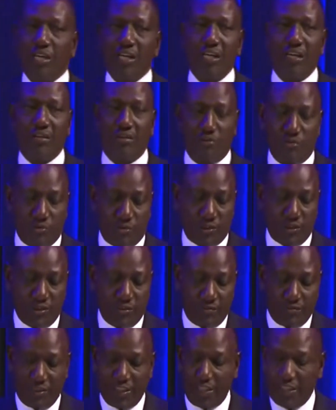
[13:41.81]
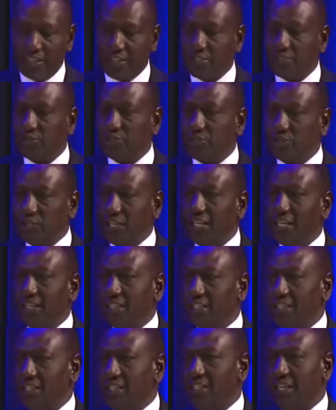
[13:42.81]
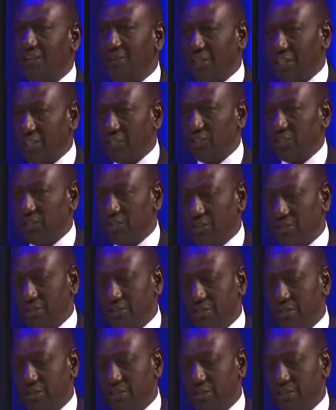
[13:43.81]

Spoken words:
inclusive society in our nation.